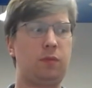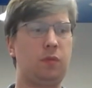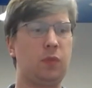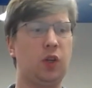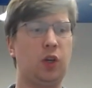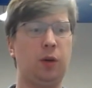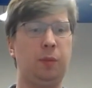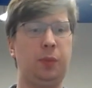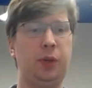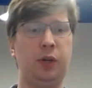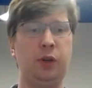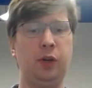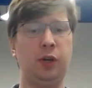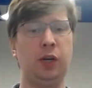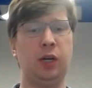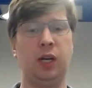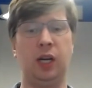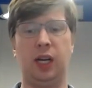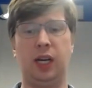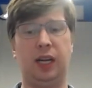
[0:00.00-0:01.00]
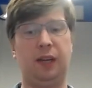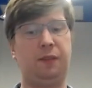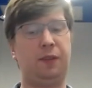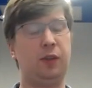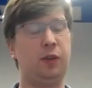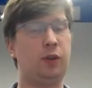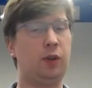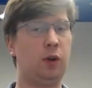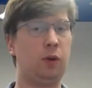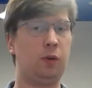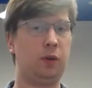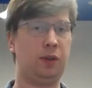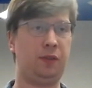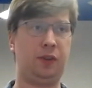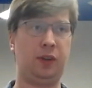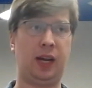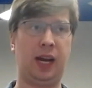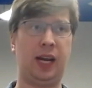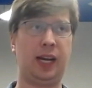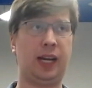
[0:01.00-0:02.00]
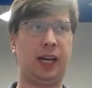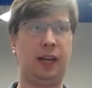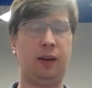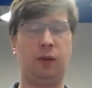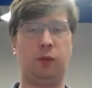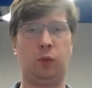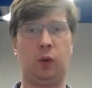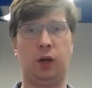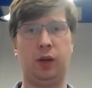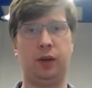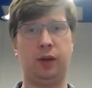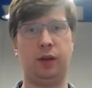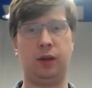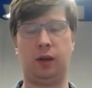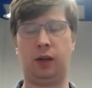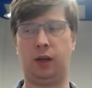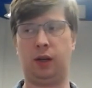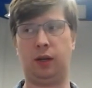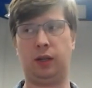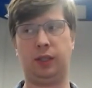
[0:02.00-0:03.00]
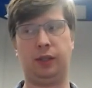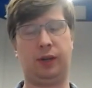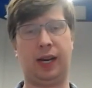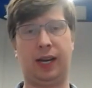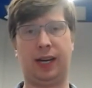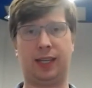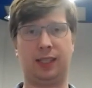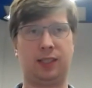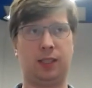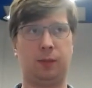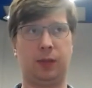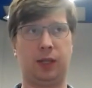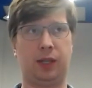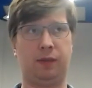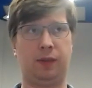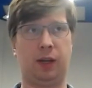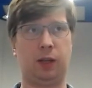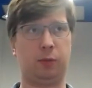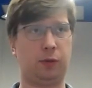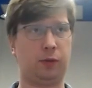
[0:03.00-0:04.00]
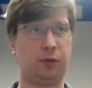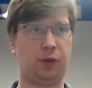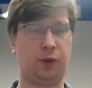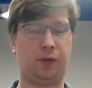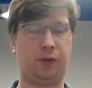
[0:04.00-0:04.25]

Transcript: computer. If you can't get one, you can't get something available for your